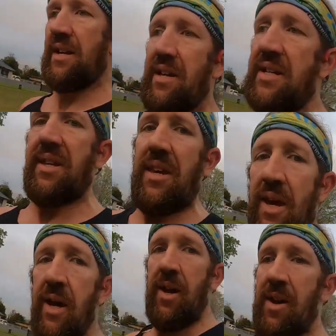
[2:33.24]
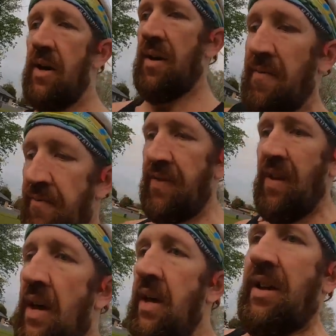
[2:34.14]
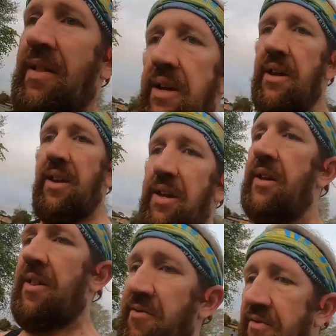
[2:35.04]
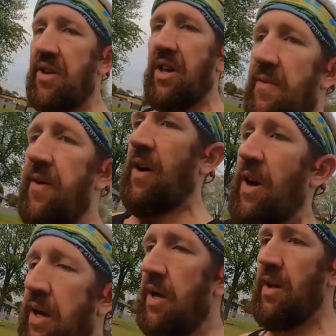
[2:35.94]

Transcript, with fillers: it easy and let it heal and recover.